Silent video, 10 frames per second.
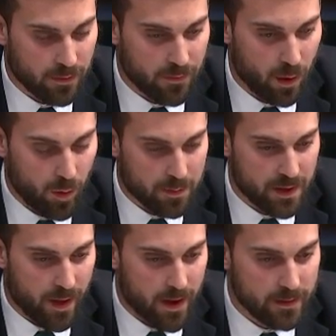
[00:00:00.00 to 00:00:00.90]
a follow-up to
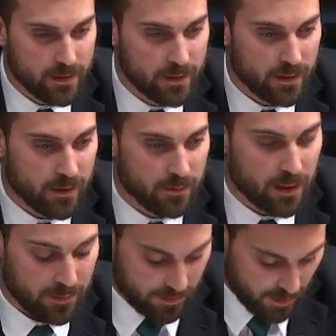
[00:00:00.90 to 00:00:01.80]
that,
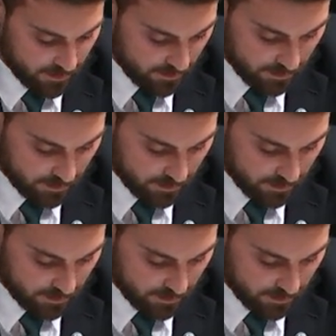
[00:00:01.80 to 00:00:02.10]
given that,